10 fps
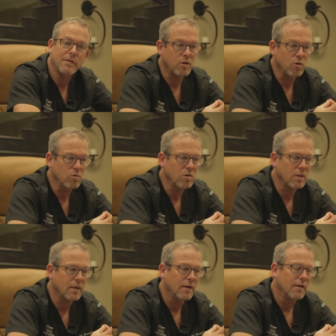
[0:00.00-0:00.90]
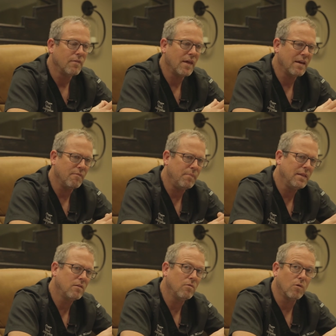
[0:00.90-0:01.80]
Usually they have
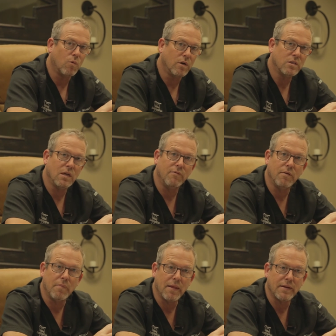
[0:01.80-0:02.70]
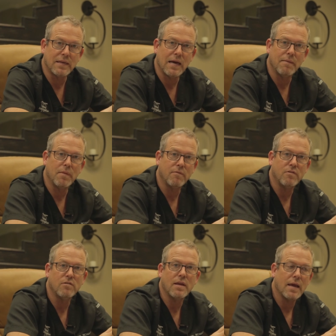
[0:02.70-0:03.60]
been through the worst of it by the time they've
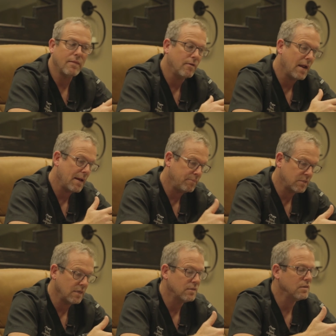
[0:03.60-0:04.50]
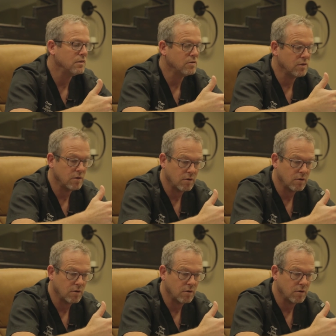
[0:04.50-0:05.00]
just had their abscesses and